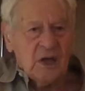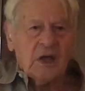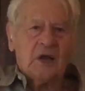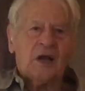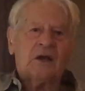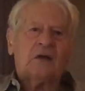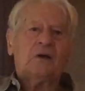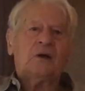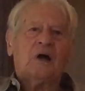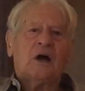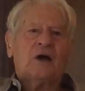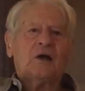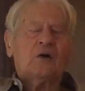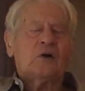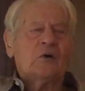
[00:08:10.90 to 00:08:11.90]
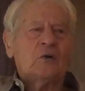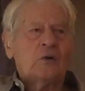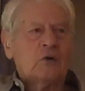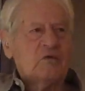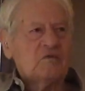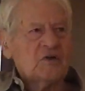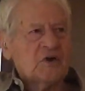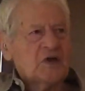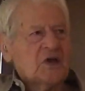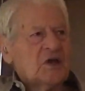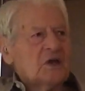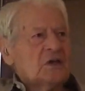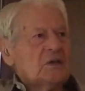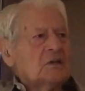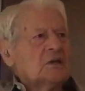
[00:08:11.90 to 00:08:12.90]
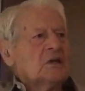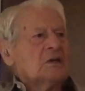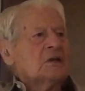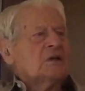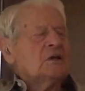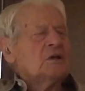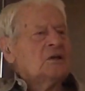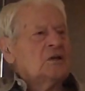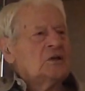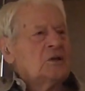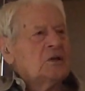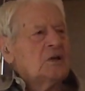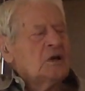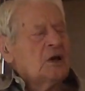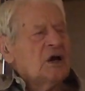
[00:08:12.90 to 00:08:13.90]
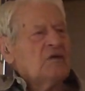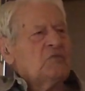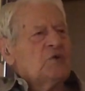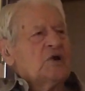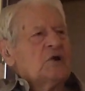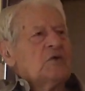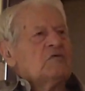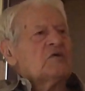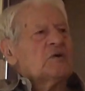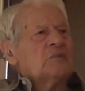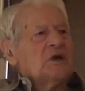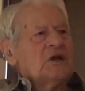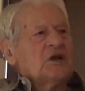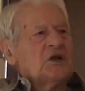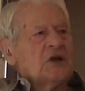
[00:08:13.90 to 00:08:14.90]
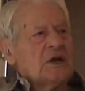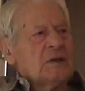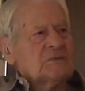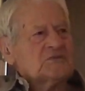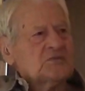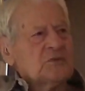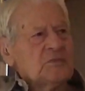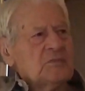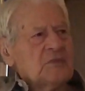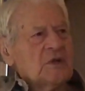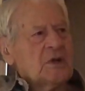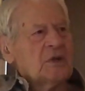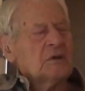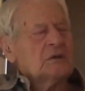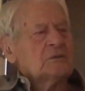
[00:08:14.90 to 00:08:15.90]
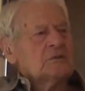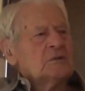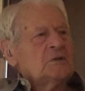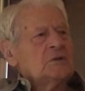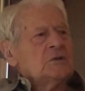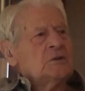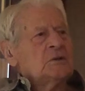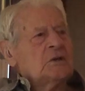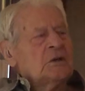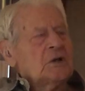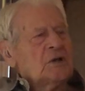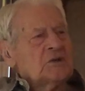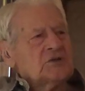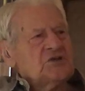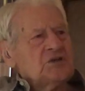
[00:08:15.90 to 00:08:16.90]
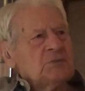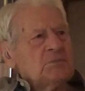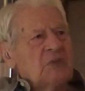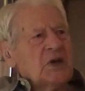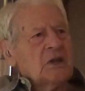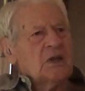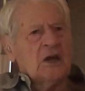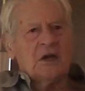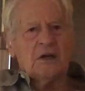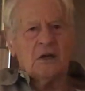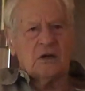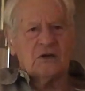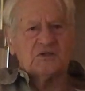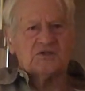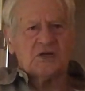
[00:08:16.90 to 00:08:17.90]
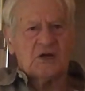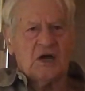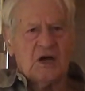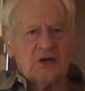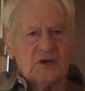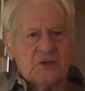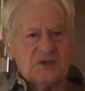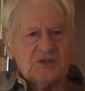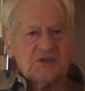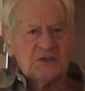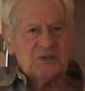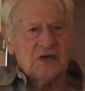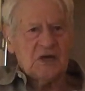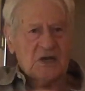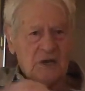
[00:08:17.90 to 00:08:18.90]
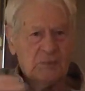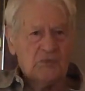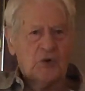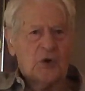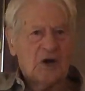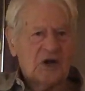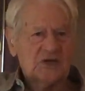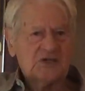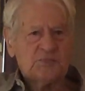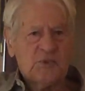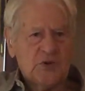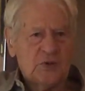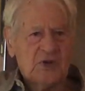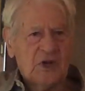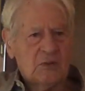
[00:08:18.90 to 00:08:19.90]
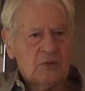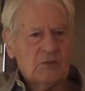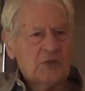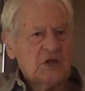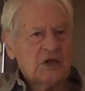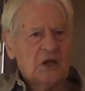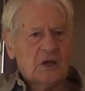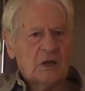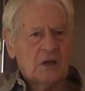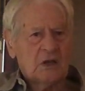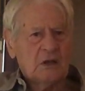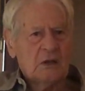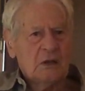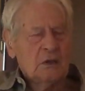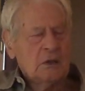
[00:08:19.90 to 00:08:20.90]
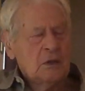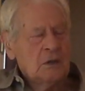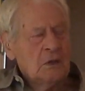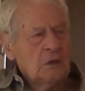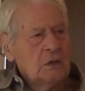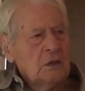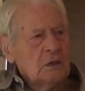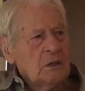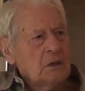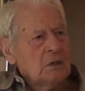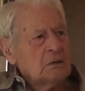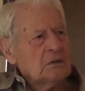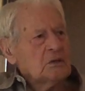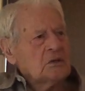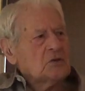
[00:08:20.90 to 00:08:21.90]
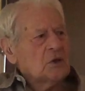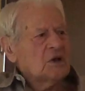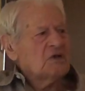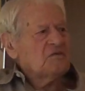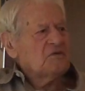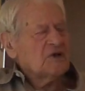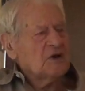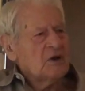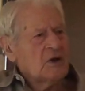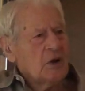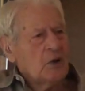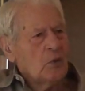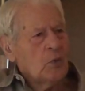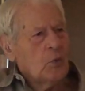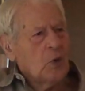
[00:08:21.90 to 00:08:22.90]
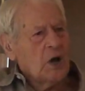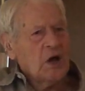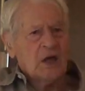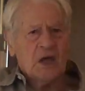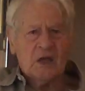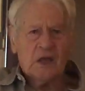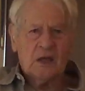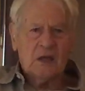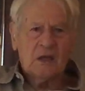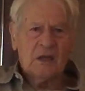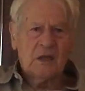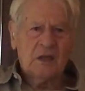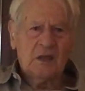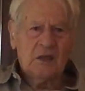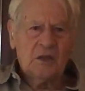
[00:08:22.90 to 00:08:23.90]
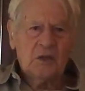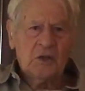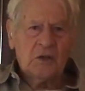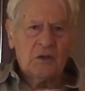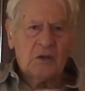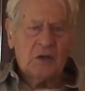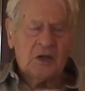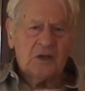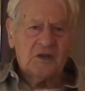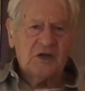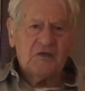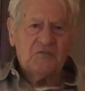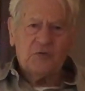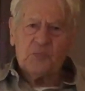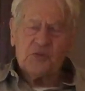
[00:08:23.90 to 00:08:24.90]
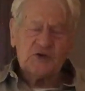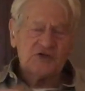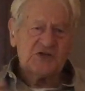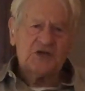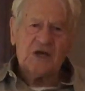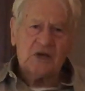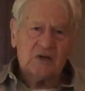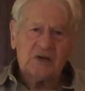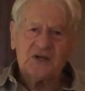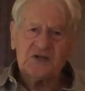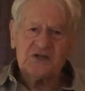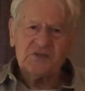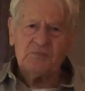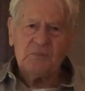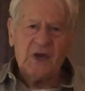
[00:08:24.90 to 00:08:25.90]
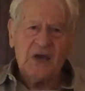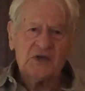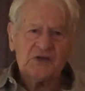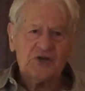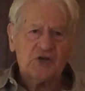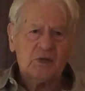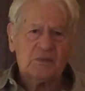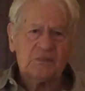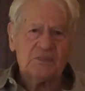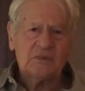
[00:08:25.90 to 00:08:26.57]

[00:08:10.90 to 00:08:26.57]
and I go over it again, and I went over it many times with Jim Bayline, our psychiatrist, that come to our ex-POW meeting, to try to figure out why. Different personalities match up